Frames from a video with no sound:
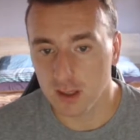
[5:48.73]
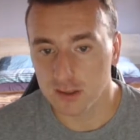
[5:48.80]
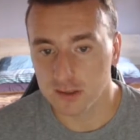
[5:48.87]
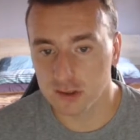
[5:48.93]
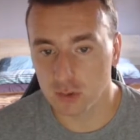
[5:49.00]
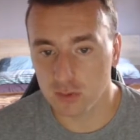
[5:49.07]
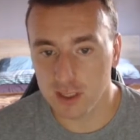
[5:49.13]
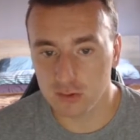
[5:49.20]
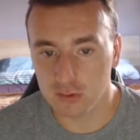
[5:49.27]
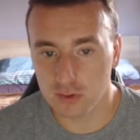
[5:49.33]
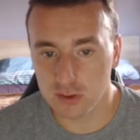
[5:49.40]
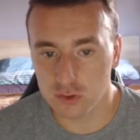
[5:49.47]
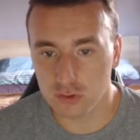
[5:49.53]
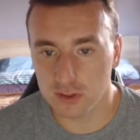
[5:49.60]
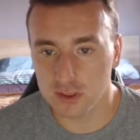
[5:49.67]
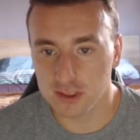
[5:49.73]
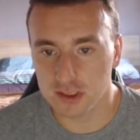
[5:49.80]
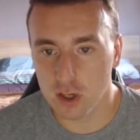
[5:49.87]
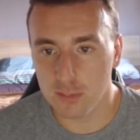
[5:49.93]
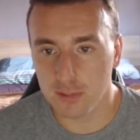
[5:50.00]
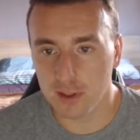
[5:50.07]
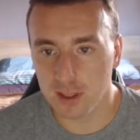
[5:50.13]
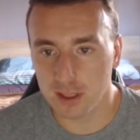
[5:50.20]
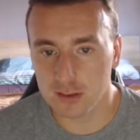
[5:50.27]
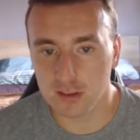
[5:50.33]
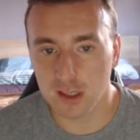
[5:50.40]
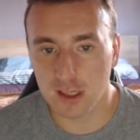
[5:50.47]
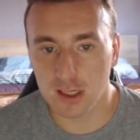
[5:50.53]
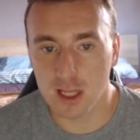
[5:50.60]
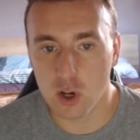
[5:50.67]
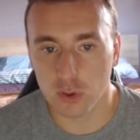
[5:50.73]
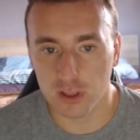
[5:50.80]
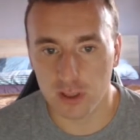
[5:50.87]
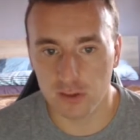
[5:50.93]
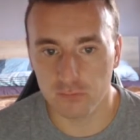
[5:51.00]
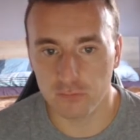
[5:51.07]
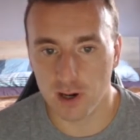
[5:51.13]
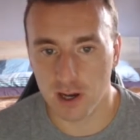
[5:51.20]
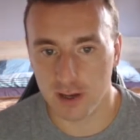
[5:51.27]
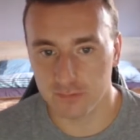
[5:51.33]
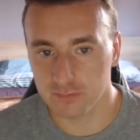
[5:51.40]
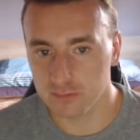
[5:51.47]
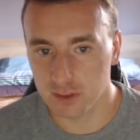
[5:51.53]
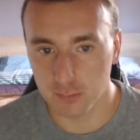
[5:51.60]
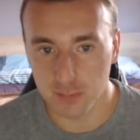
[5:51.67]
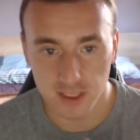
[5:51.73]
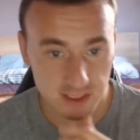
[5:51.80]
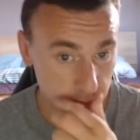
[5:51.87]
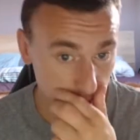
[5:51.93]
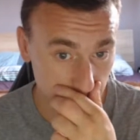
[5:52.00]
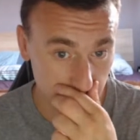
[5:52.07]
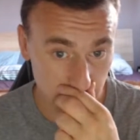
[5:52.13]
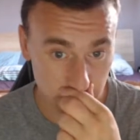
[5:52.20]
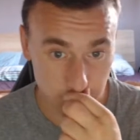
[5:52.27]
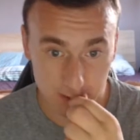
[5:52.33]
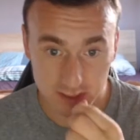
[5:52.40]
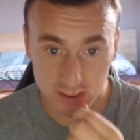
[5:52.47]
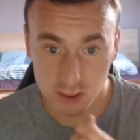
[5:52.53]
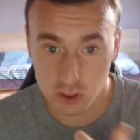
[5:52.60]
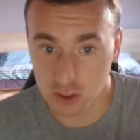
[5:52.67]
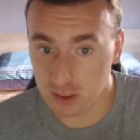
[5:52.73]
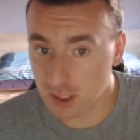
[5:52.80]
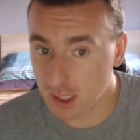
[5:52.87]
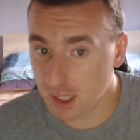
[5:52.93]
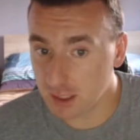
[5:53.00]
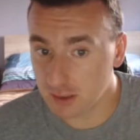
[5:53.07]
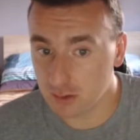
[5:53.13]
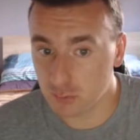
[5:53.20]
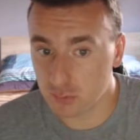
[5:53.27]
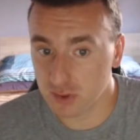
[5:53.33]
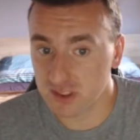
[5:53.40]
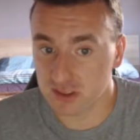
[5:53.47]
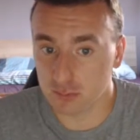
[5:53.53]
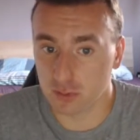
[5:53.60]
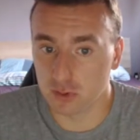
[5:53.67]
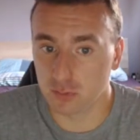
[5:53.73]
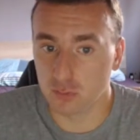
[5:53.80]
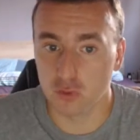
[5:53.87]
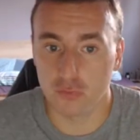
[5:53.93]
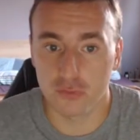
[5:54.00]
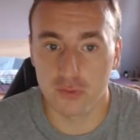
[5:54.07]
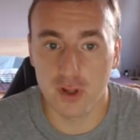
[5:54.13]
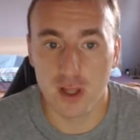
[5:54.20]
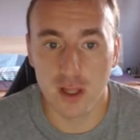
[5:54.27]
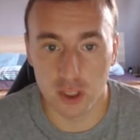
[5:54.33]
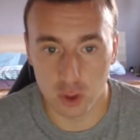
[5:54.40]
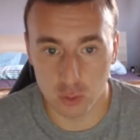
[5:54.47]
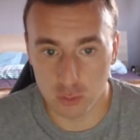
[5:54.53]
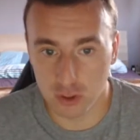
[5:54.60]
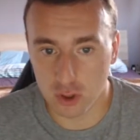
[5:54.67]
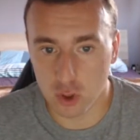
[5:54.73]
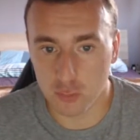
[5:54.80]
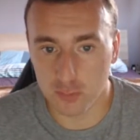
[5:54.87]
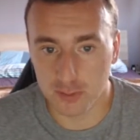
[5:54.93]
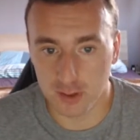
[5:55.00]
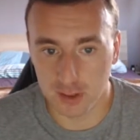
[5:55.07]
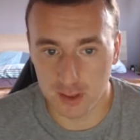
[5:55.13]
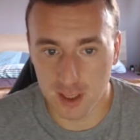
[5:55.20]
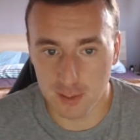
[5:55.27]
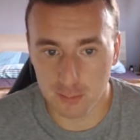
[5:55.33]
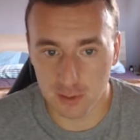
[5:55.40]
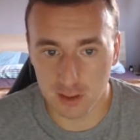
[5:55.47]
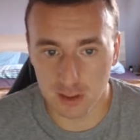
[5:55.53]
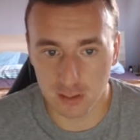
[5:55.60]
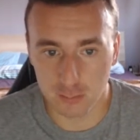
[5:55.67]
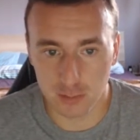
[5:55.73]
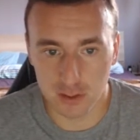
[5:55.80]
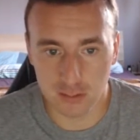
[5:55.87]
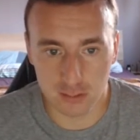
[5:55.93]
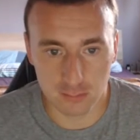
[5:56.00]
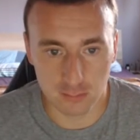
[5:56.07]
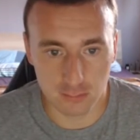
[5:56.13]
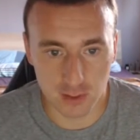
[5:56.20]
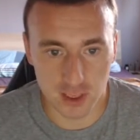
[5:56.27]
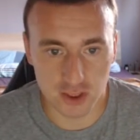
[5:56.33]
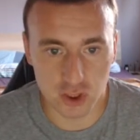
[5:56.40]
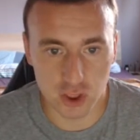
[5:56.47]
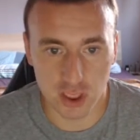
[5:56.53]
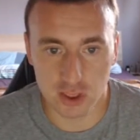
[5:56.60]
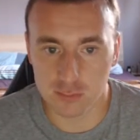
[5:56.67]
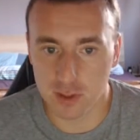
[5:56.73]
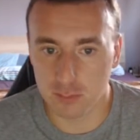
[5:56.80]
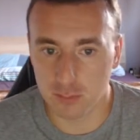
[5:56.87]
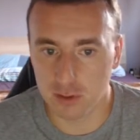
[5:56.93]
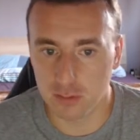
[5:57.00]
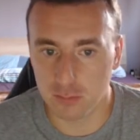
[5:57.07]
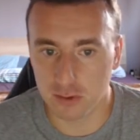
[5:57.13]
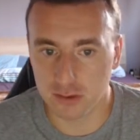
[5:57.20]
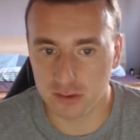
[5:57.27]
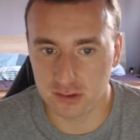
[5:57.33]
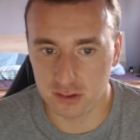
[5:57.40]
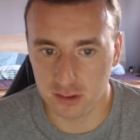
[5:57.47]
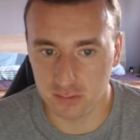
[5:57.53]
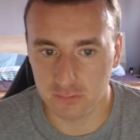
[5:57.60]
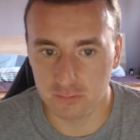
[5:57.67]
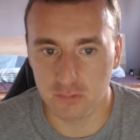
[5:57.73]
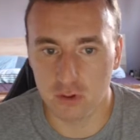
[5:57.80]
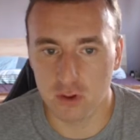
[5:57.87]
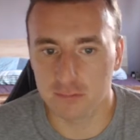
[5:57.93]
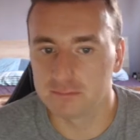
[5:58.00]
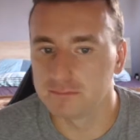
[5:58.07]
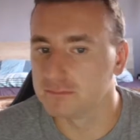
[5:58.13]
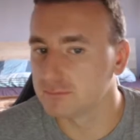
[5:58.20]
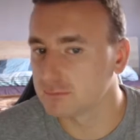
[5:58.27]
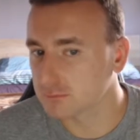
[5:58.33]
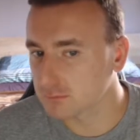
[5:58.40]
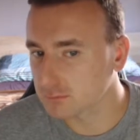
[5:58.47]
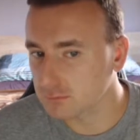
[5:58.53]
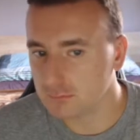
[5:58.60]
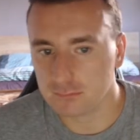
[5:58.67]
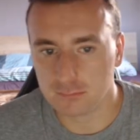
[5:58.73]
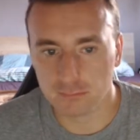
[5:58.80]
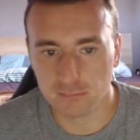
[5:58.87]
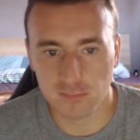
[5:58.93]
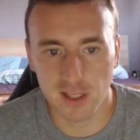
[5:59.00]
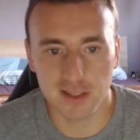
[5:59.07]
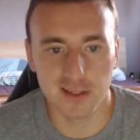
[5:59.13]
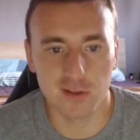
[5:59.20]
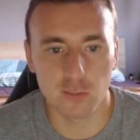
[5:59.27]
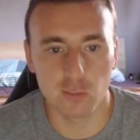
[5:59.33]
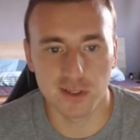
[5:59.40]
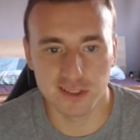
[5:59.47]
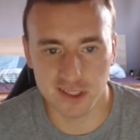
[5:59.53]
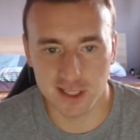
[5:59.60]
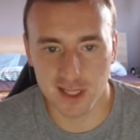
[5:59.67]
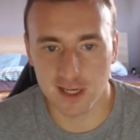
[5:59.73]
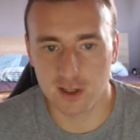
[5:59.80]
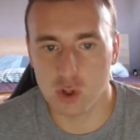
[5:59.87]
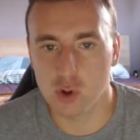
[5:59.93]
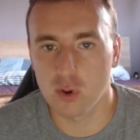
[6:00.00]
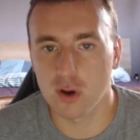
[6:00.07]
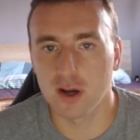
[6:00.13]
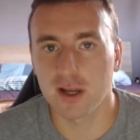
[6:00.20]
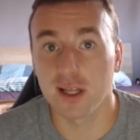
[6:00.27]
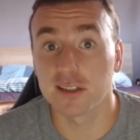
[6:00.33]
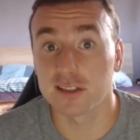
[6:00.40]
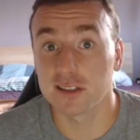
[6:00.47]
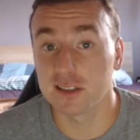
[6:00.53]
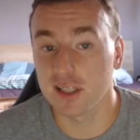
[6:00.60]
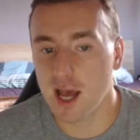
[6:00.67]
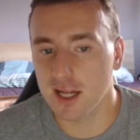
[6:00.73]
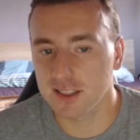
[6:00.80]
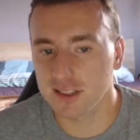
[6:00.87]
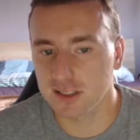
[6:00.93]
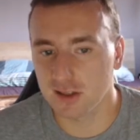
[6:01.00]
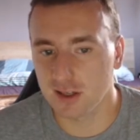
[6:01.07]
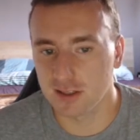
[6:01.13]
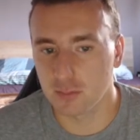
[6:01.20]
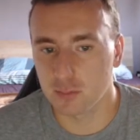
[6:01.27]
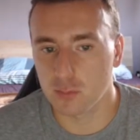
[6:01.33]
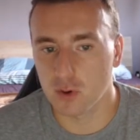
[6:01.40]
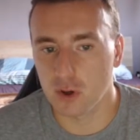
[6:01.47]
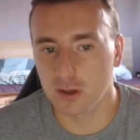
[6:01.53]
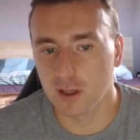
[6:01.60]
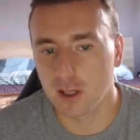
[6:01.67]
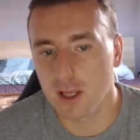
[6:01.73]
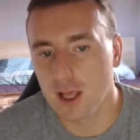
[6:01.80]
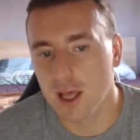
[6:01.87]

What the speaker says: So knight to h3 stopping it, and now e5, the best move in the position and the principled move. You want to open it up a little bit, exchange maybe the pawns on d4, and then once again go against the isolated pawn.